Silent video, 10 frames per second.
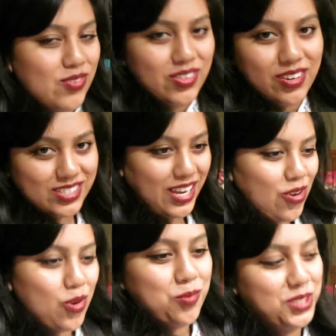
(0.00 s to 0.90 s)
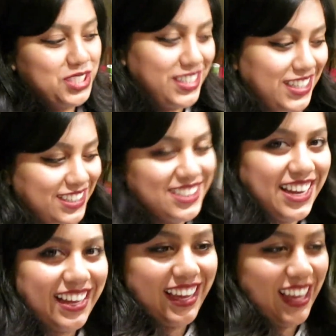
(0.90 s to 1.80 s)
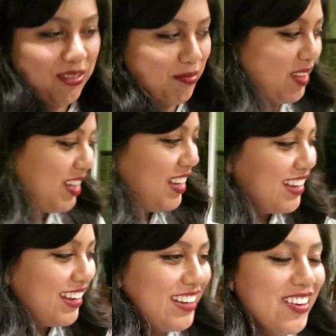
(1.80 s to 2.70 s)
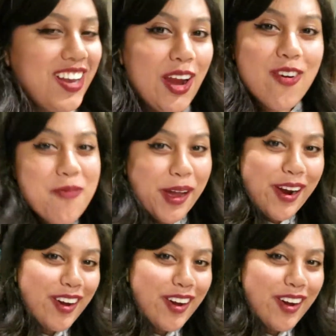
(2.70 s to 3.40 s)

There was like a whole bunch of kids that came and they're like, oh my